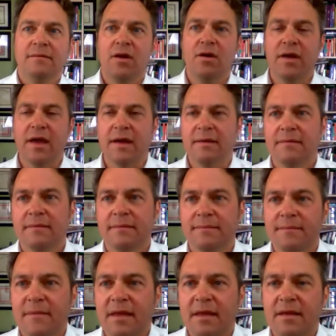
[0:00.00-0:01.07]
Okay,
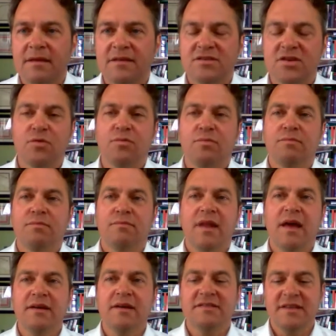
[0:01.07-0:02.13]
so
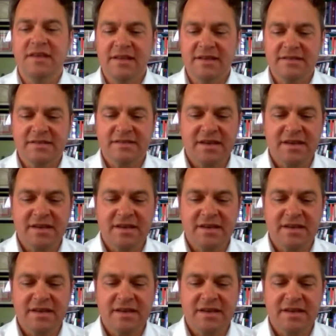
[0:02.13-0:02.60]
now you see this